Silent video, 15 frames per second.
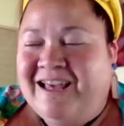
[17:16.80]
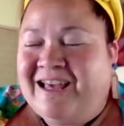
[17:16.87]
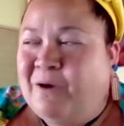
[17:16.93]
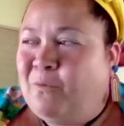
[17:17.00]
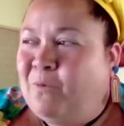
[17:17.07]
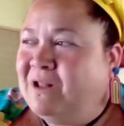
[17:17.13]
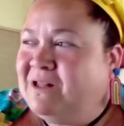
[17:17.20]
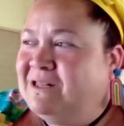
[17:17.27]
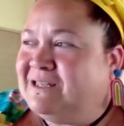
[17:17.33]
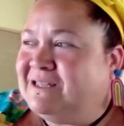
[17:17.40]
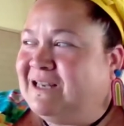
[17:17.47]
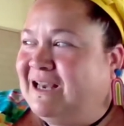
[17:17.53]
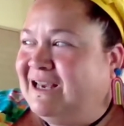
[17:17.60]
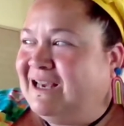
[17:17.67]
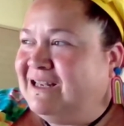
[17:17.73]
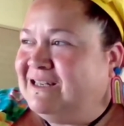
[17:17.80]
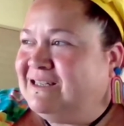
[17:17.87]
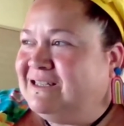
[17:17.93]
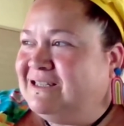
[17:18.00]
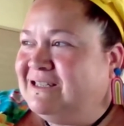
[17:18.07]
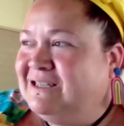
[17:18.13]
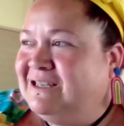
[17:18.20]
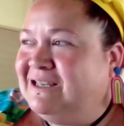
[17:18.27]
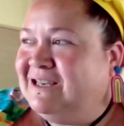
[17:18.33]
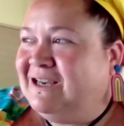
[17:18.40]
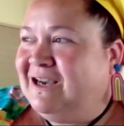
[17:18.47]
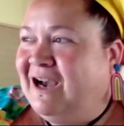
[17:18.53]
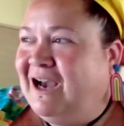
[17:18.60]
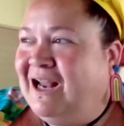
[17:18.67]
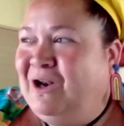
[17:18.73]
at one stage
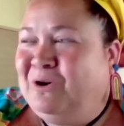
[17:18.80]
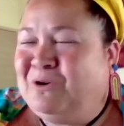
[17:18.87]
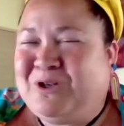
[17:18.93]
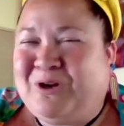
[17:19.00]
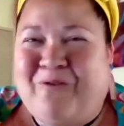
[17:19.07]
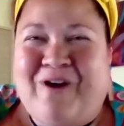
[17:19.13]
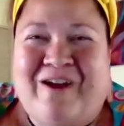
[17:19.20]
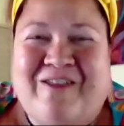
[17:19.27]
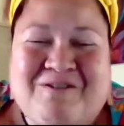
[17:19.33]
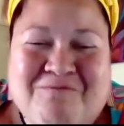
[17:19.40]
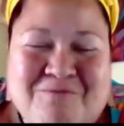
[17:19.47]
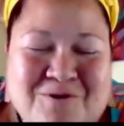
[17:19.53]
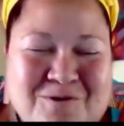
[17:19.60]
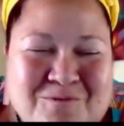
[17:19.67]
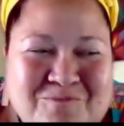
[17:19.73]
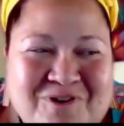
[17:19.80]
I looked around the room